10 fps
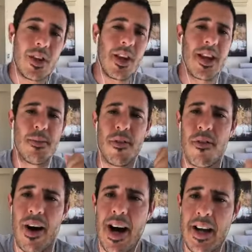Number
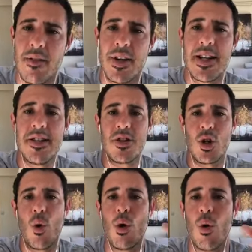5 is
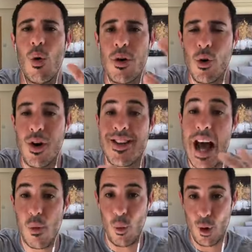your
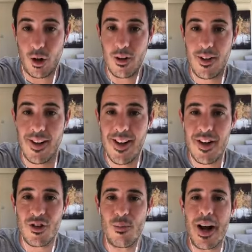network.
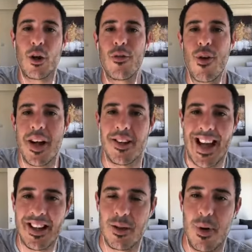So my good friend
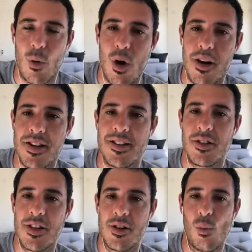Ketan Makwana
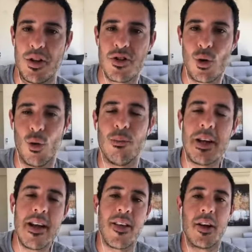once taught
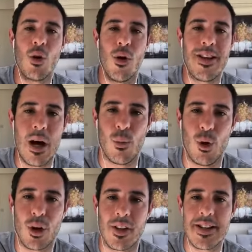me that your
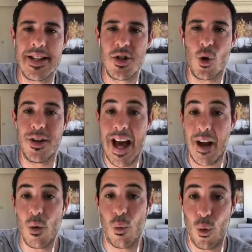network is your
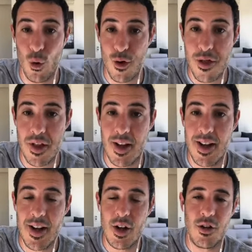net worth.
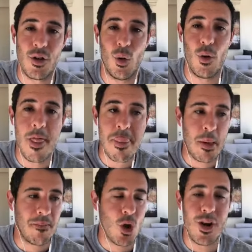So
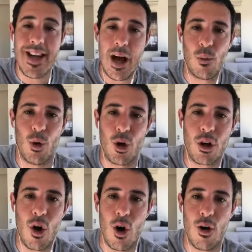your network
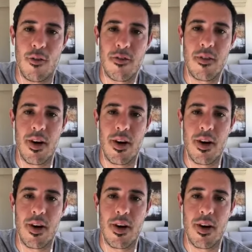of